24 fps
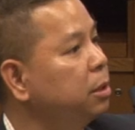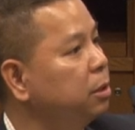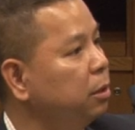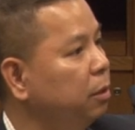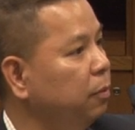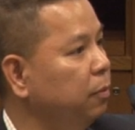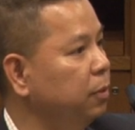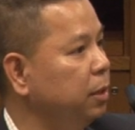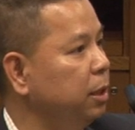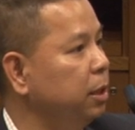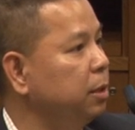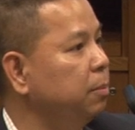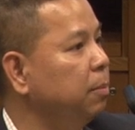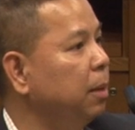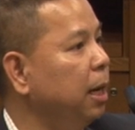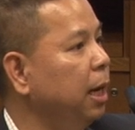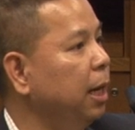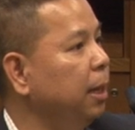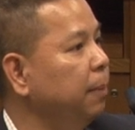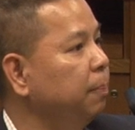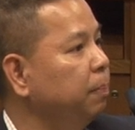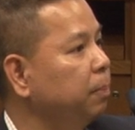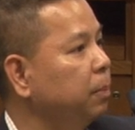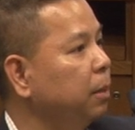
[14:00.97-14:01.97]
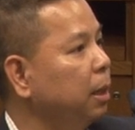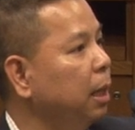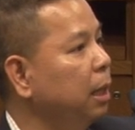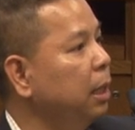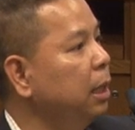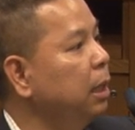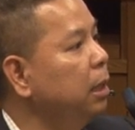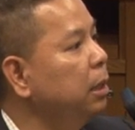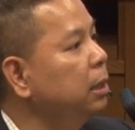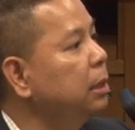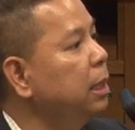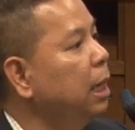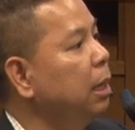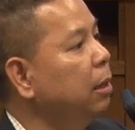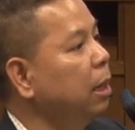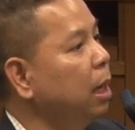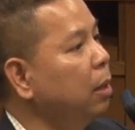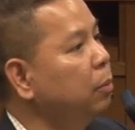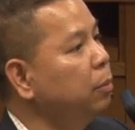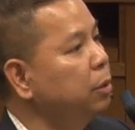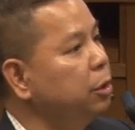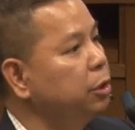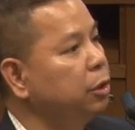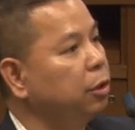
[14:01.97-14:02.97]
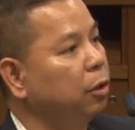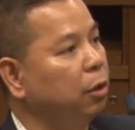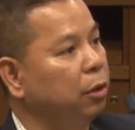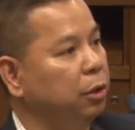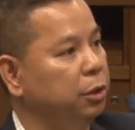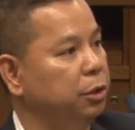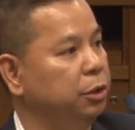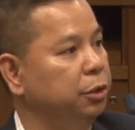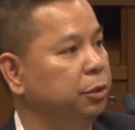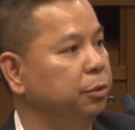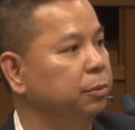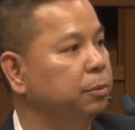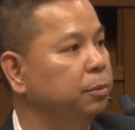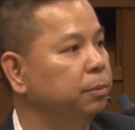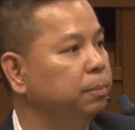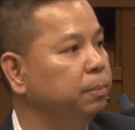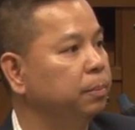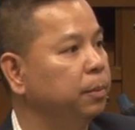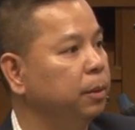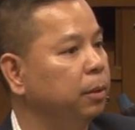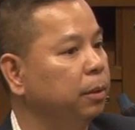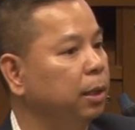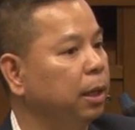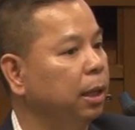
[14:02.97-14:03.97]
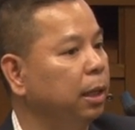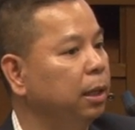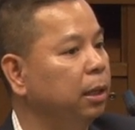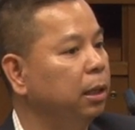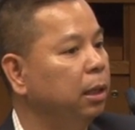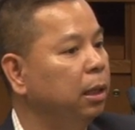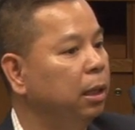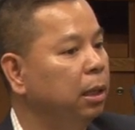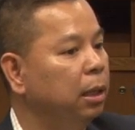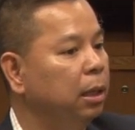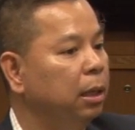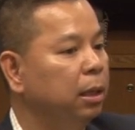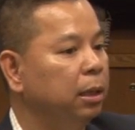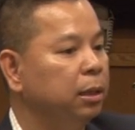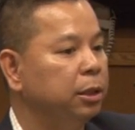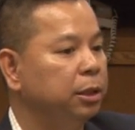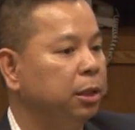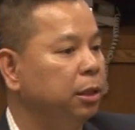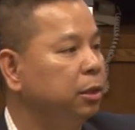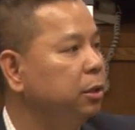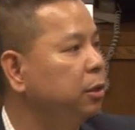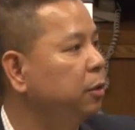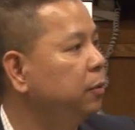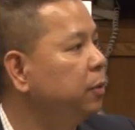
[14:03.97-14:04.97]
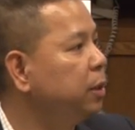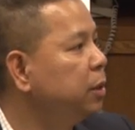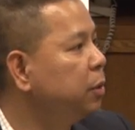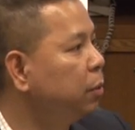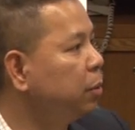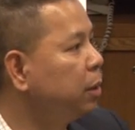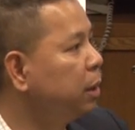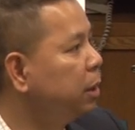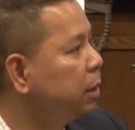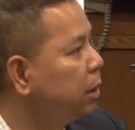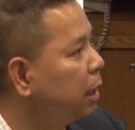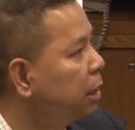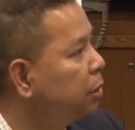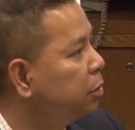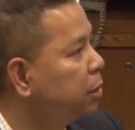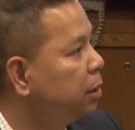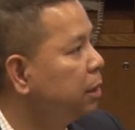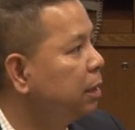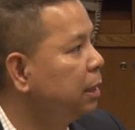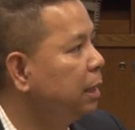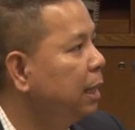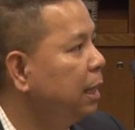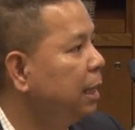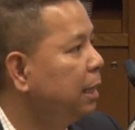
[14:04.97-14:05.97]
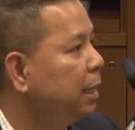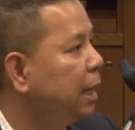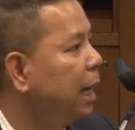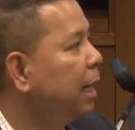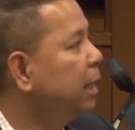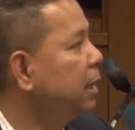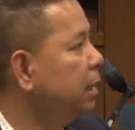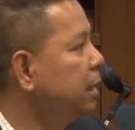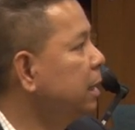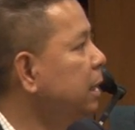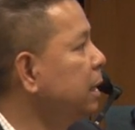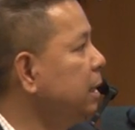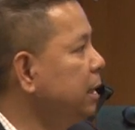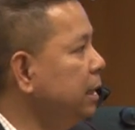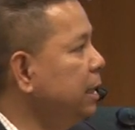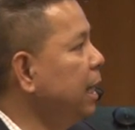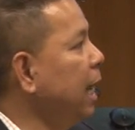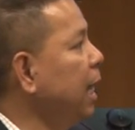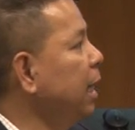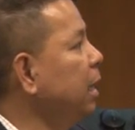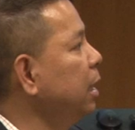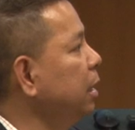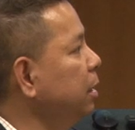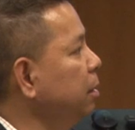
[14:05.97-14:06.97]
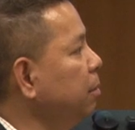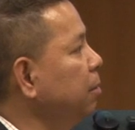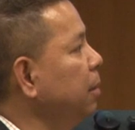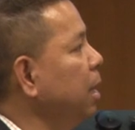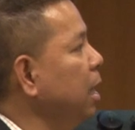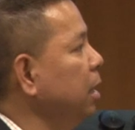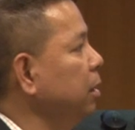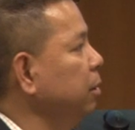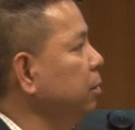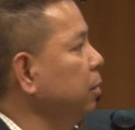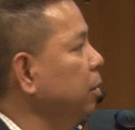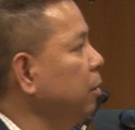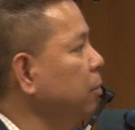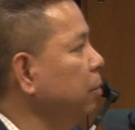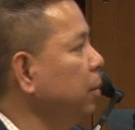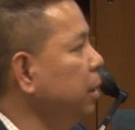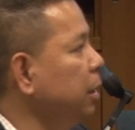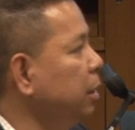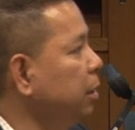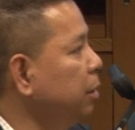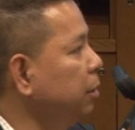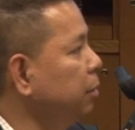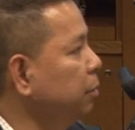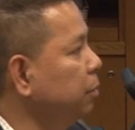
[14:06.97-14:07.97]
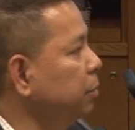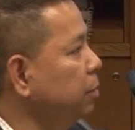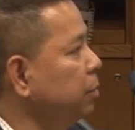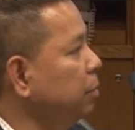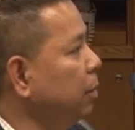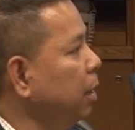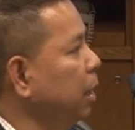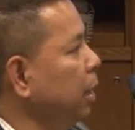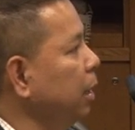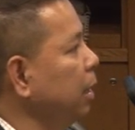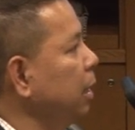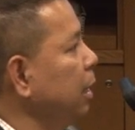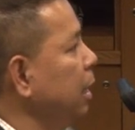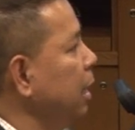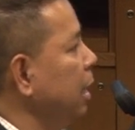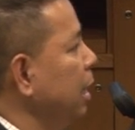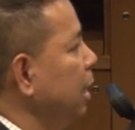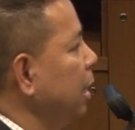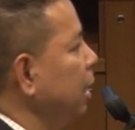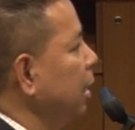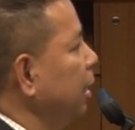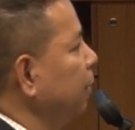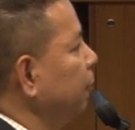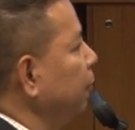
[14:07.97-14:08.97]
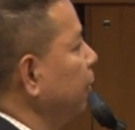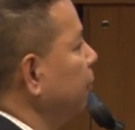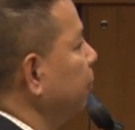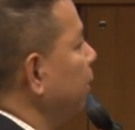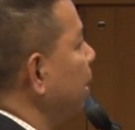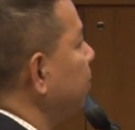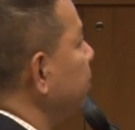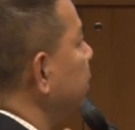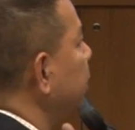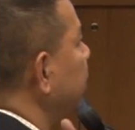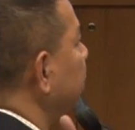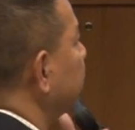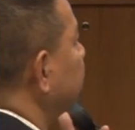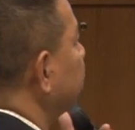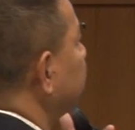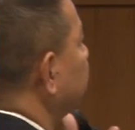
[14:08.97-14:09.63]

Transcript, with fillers: the services by, and here's how I would charge you, okay? Shared services organization, that is exactly the model that we use, right? If, if I'm gonna